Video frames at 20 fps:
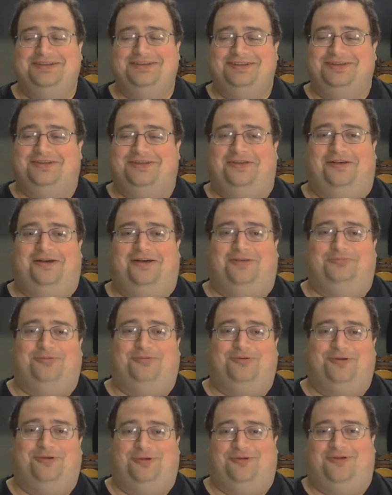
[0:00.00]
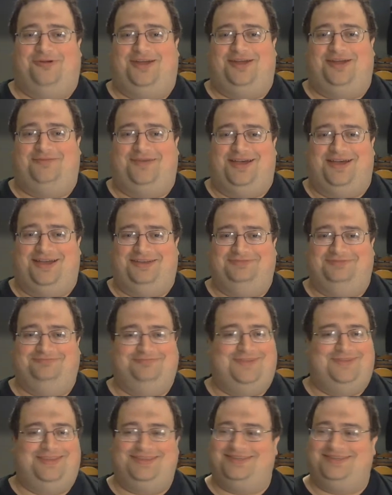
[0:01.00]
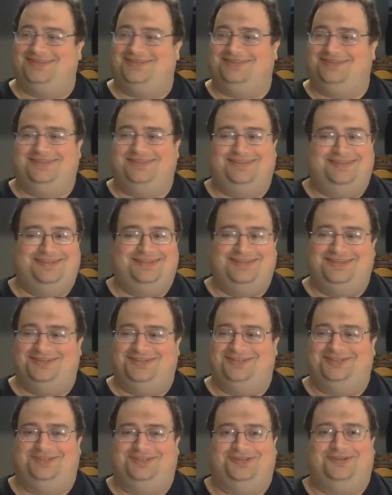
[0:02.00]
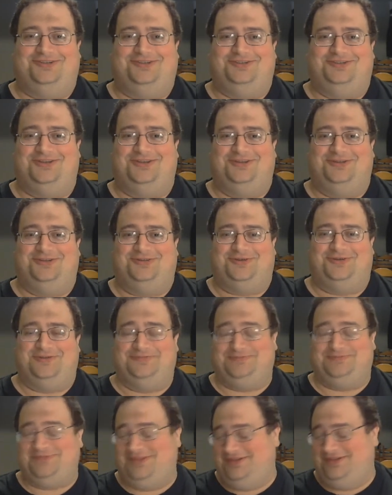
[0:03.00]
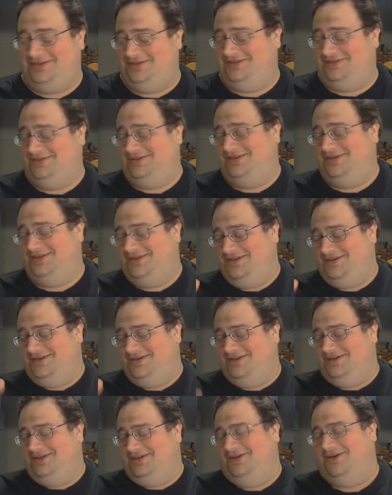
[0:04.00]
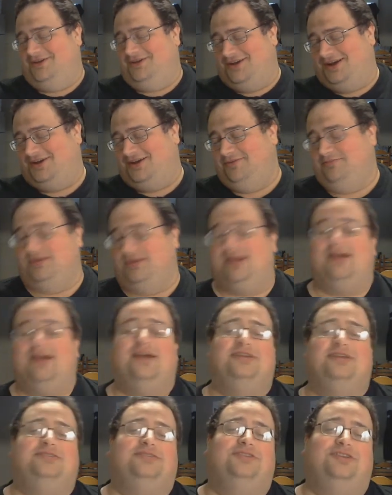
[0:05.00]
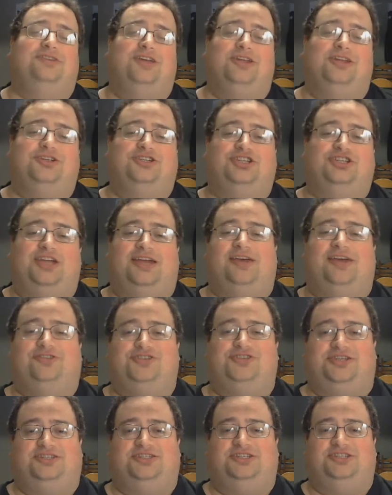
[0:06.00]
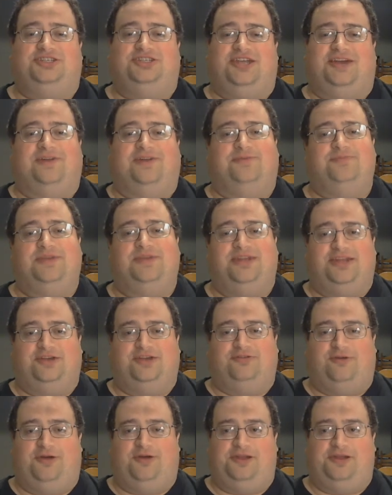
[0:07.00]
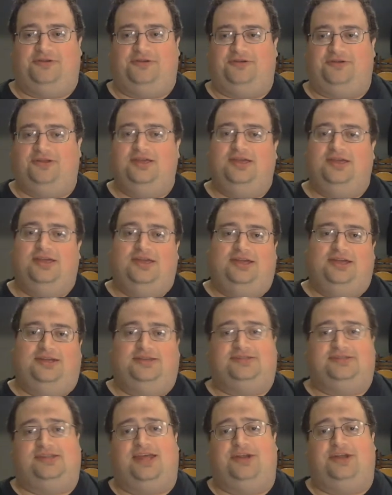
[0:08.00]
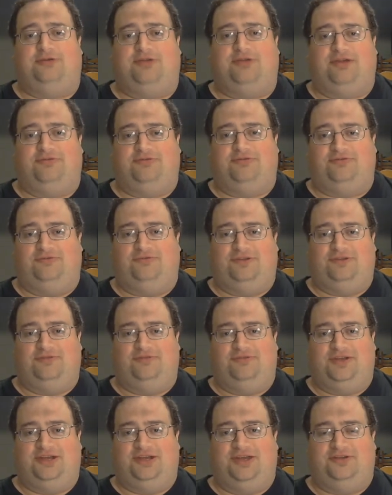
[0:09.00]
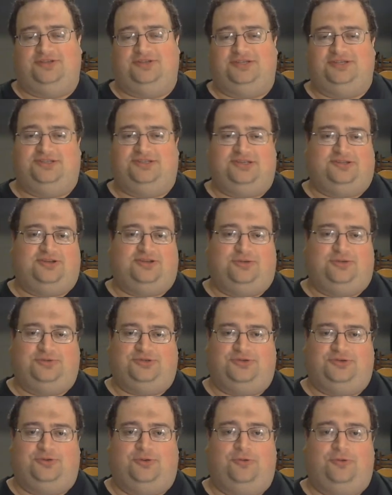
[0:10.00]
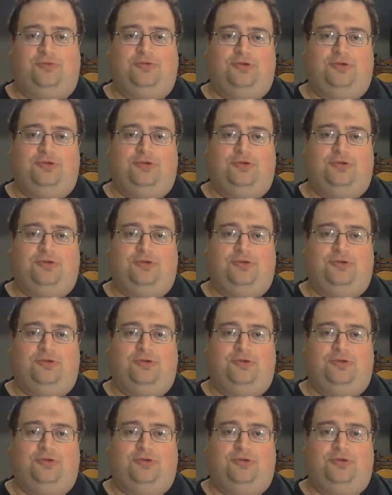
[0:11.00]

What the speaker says: Oh, poor Grandma. Shouldn't have showed it to her. Alright, but guys, check out Jesse's channel, Midnitekrawlr. He does a lot of great videos. He's just always cool.